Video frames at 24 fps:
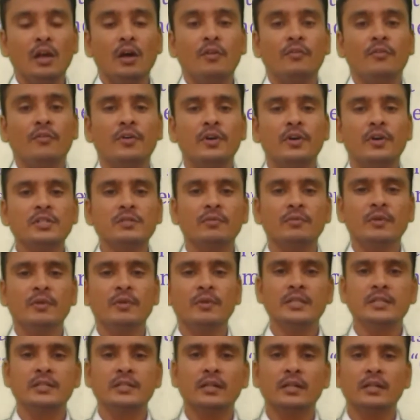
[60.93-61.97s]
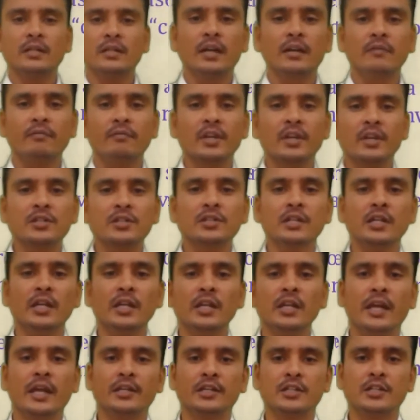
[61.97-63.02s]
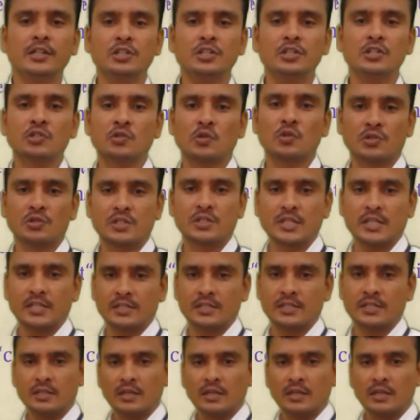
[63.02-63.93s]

First one is the conventional energy sources.